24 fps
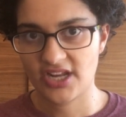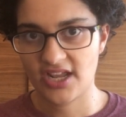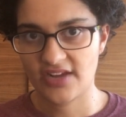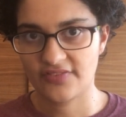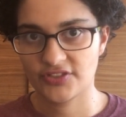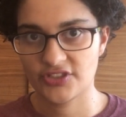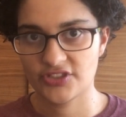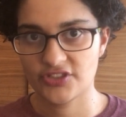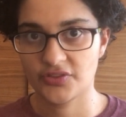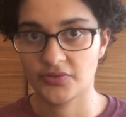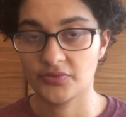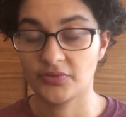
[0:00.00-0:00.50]

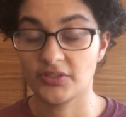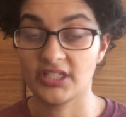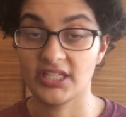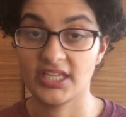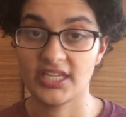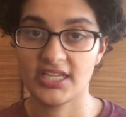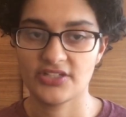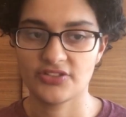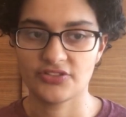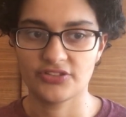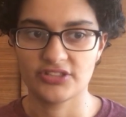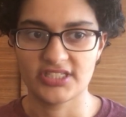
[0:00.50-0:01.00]
efforts are really
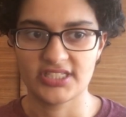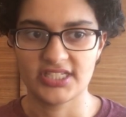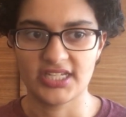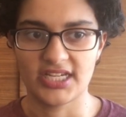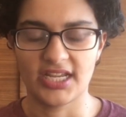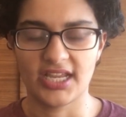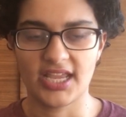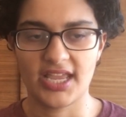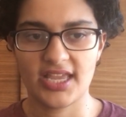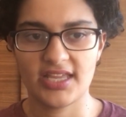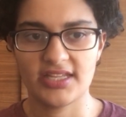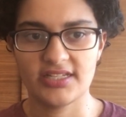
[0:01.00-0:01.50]

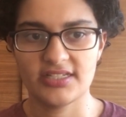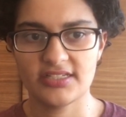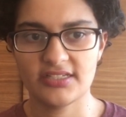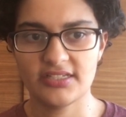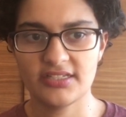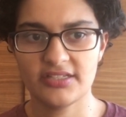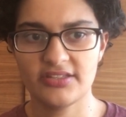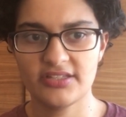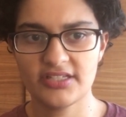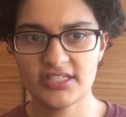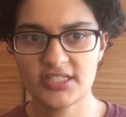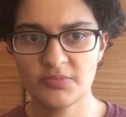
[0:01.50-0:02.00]
interesting, and
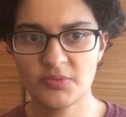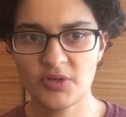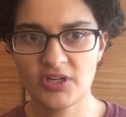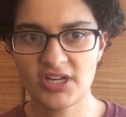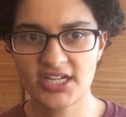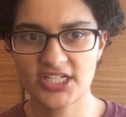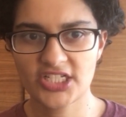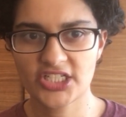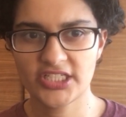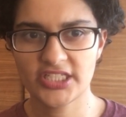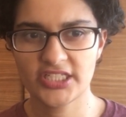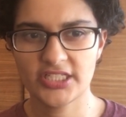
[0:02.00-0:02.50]
this book
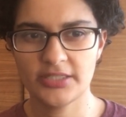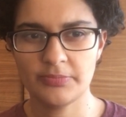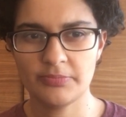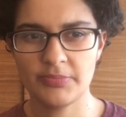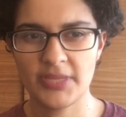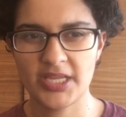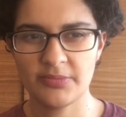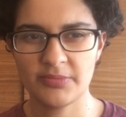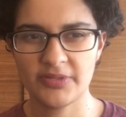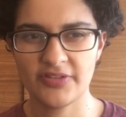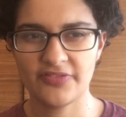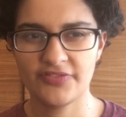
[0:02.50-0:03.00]
actually
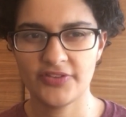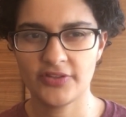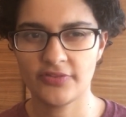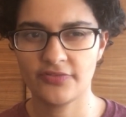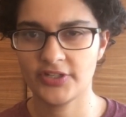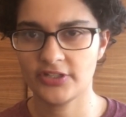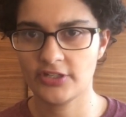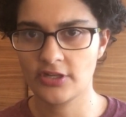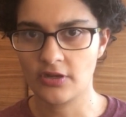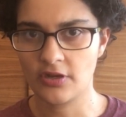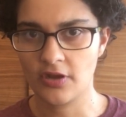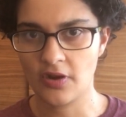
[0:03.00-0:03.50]
made me feel
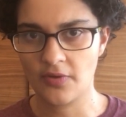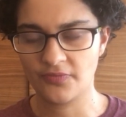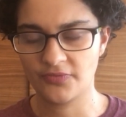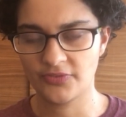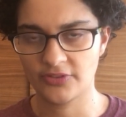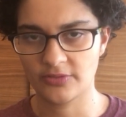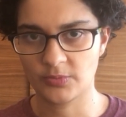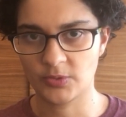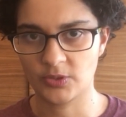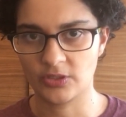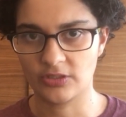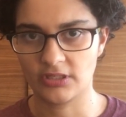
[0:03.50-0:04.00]
very
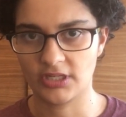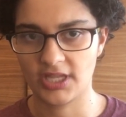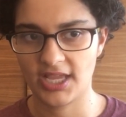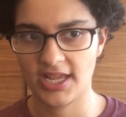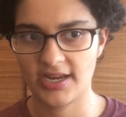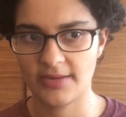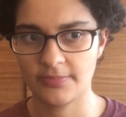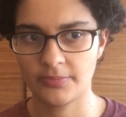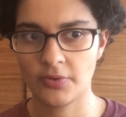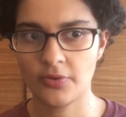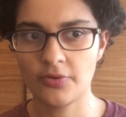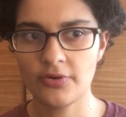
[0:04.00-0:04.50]
uncomfortable, and
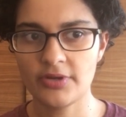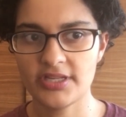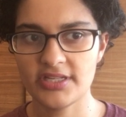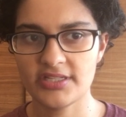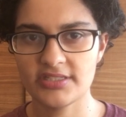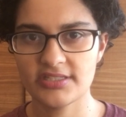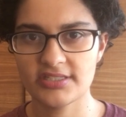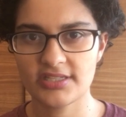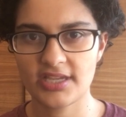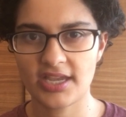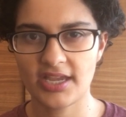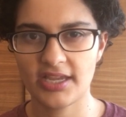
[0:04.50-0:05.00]
at
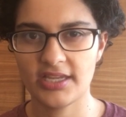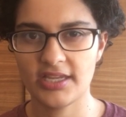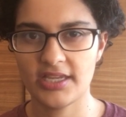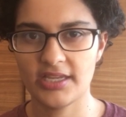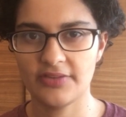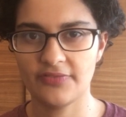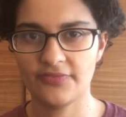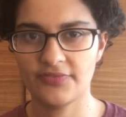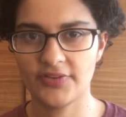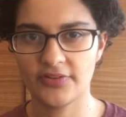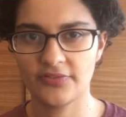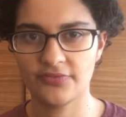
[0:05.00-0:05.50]
points
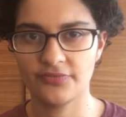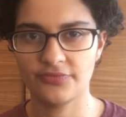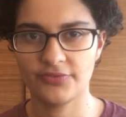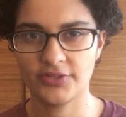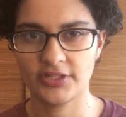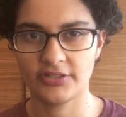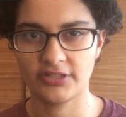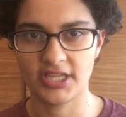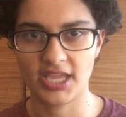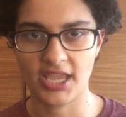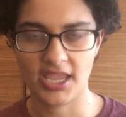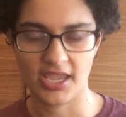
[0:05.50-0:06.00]
I felt
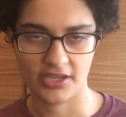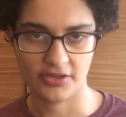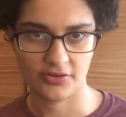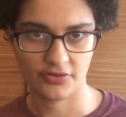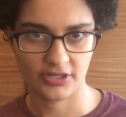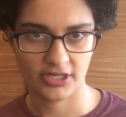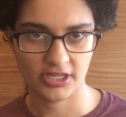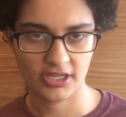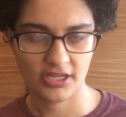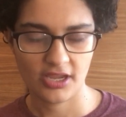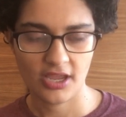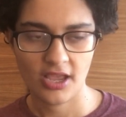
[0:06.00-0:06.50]
very
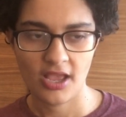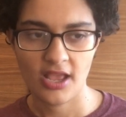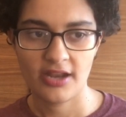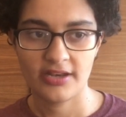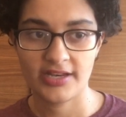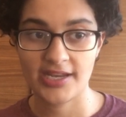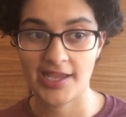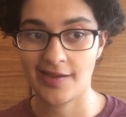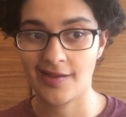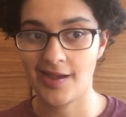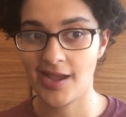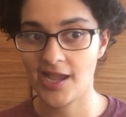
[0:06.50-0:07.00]
angry.
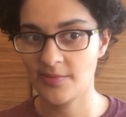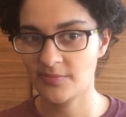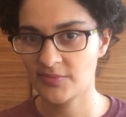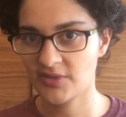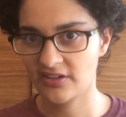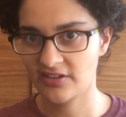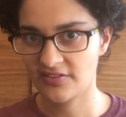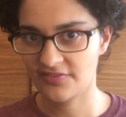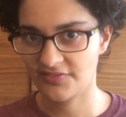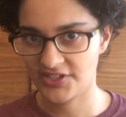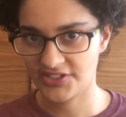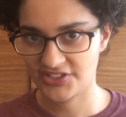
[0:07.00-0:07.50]
Now, I'm
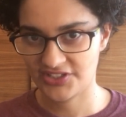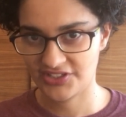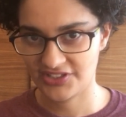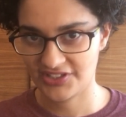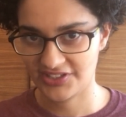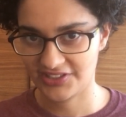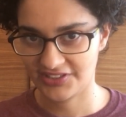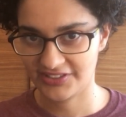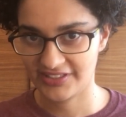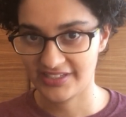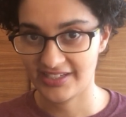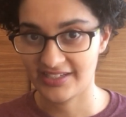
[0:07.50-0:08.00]
not a
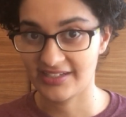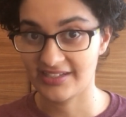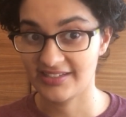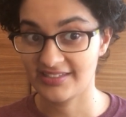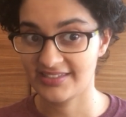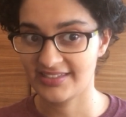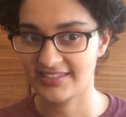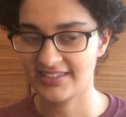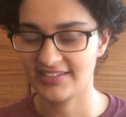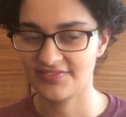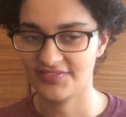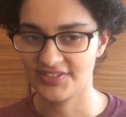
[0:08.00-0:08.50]
vegetarian, and
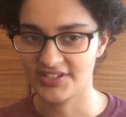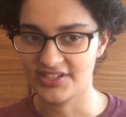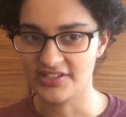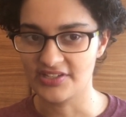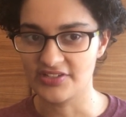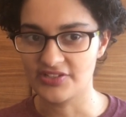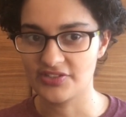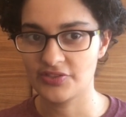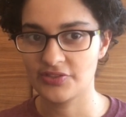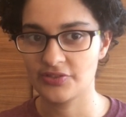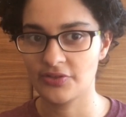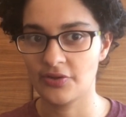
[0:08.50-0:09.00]
Steve
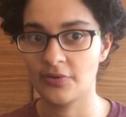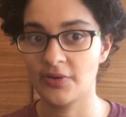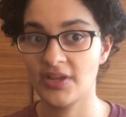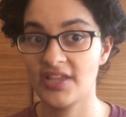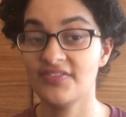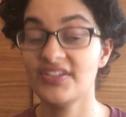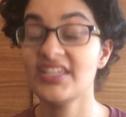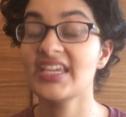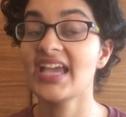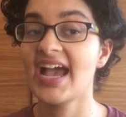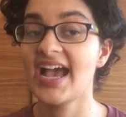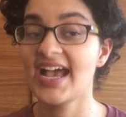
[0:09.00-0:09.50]
is, so
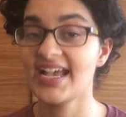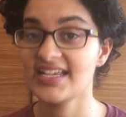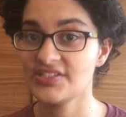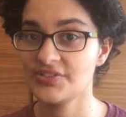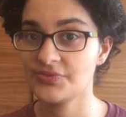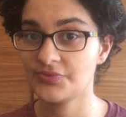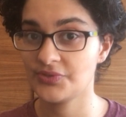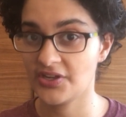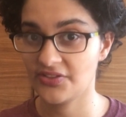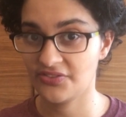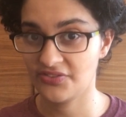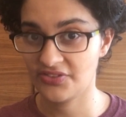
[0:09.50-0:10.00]
if he has
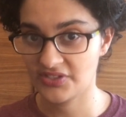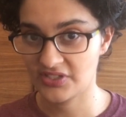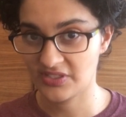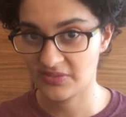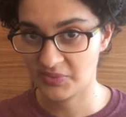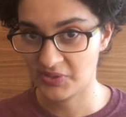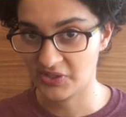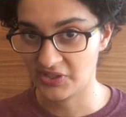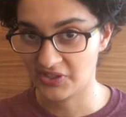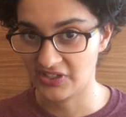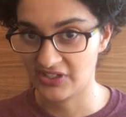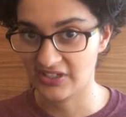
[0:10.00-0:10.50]
read this
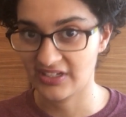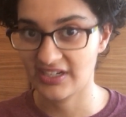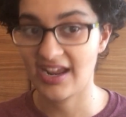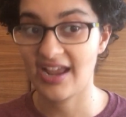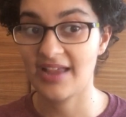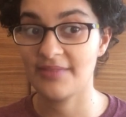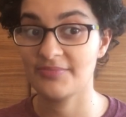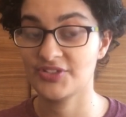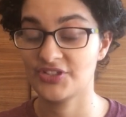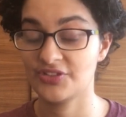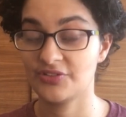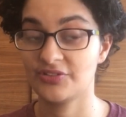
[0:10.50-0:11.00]
book,
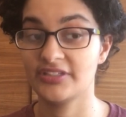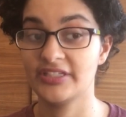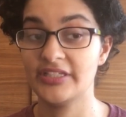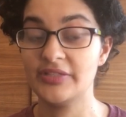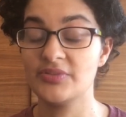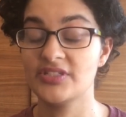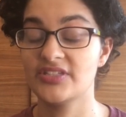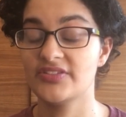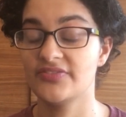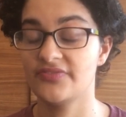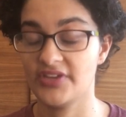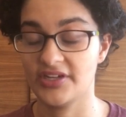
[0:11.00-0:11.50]
I'm sure he
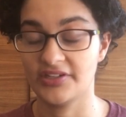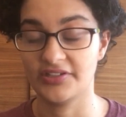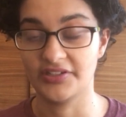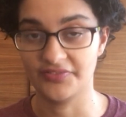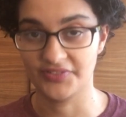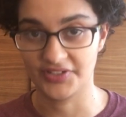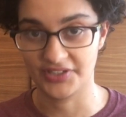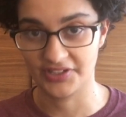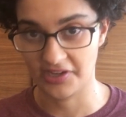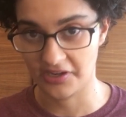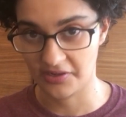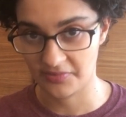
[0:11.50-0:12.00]
was very,
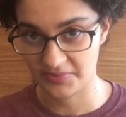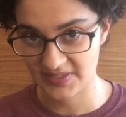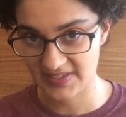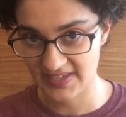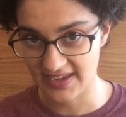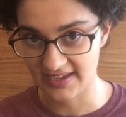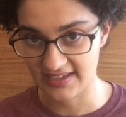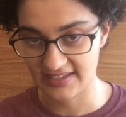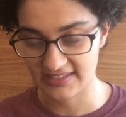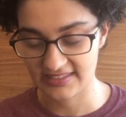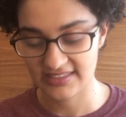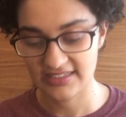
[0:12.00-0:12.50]
very
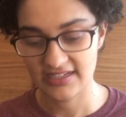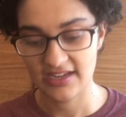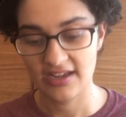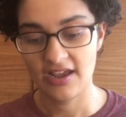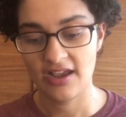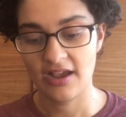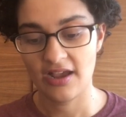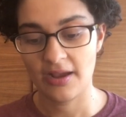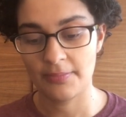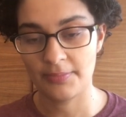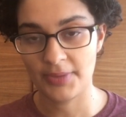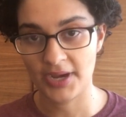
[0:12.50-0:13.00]
upset
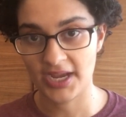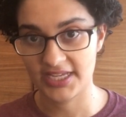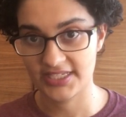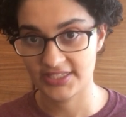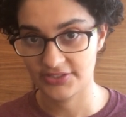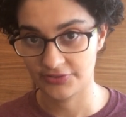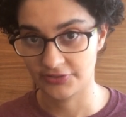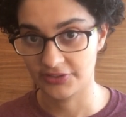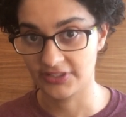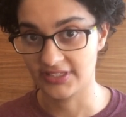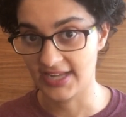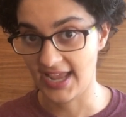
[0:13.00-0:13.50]
by
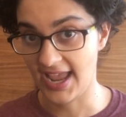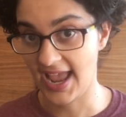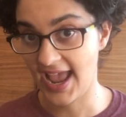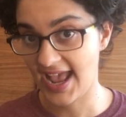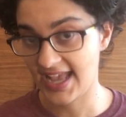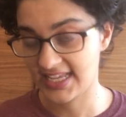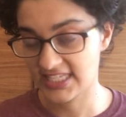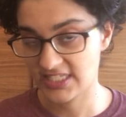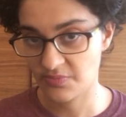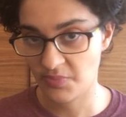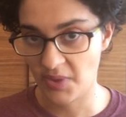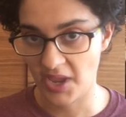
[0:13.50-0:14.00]
certain
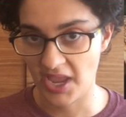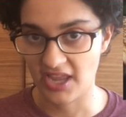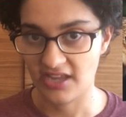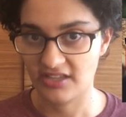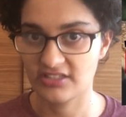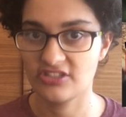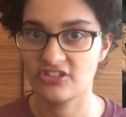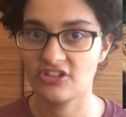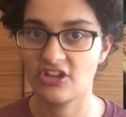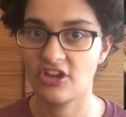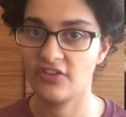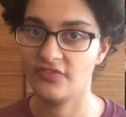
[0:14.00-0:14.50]

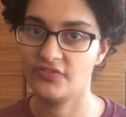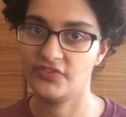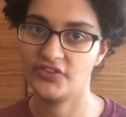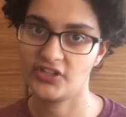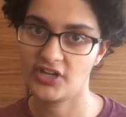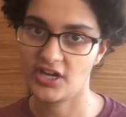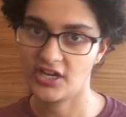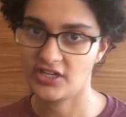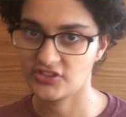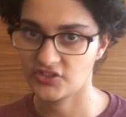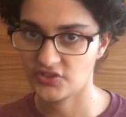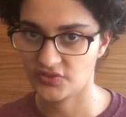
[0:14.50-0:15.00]
aspects of the
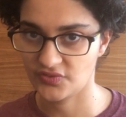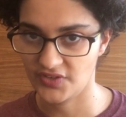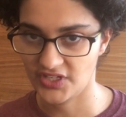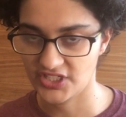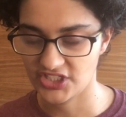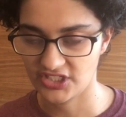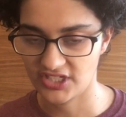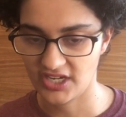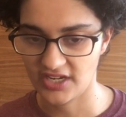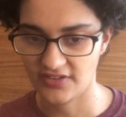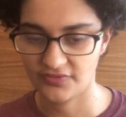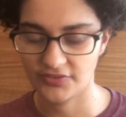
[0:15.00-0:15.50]

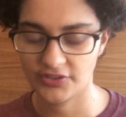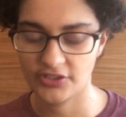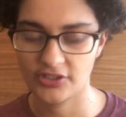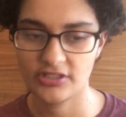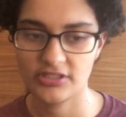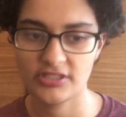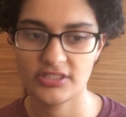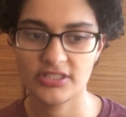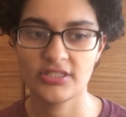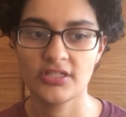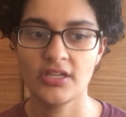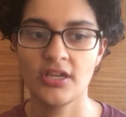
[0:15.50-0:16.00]
conservation
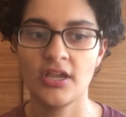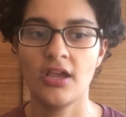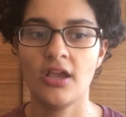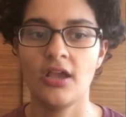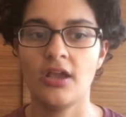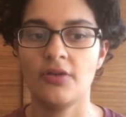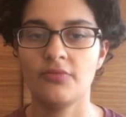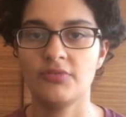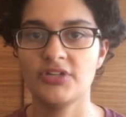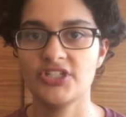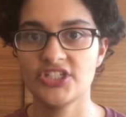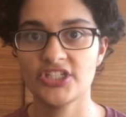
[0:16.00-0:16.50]
efforts,
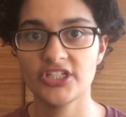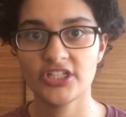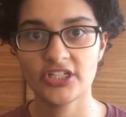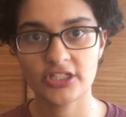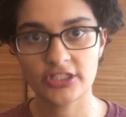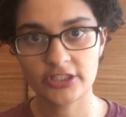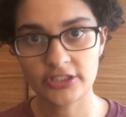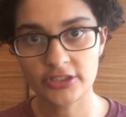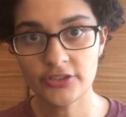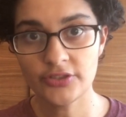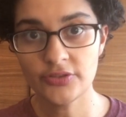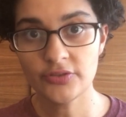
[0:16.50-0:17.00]
which
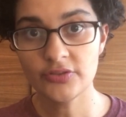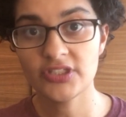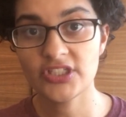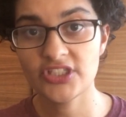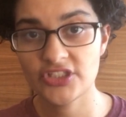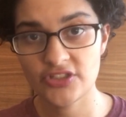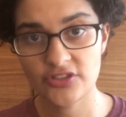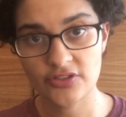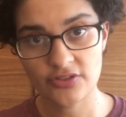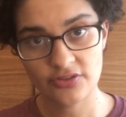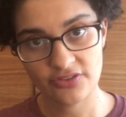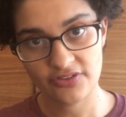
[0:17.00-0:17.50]
include
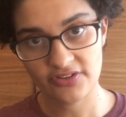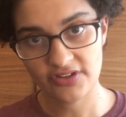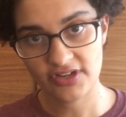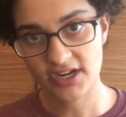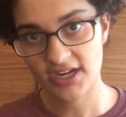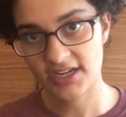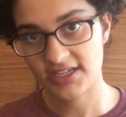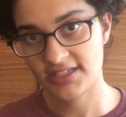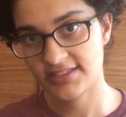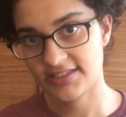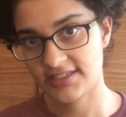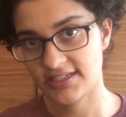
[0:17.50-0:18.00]

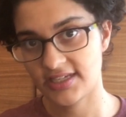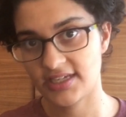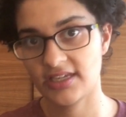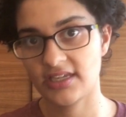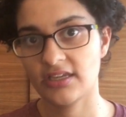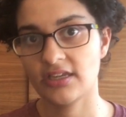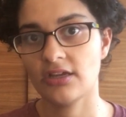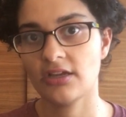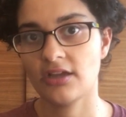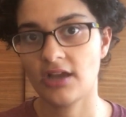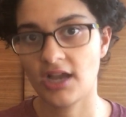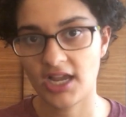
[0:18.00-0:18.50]

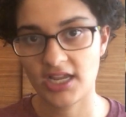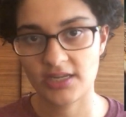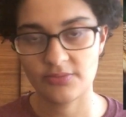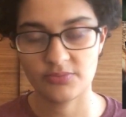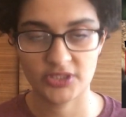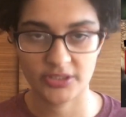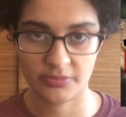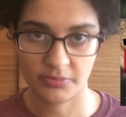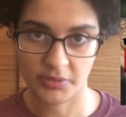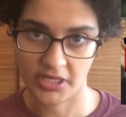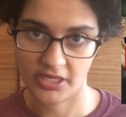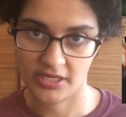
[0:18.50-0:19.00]
euthanizing
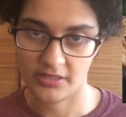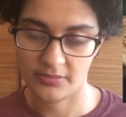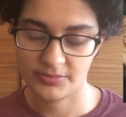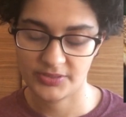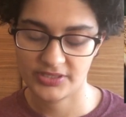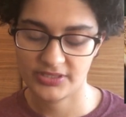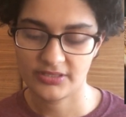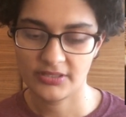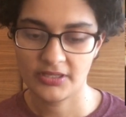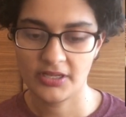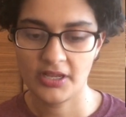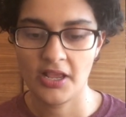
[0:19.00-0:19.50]
hybrid
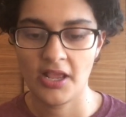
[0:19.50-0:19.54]
pups.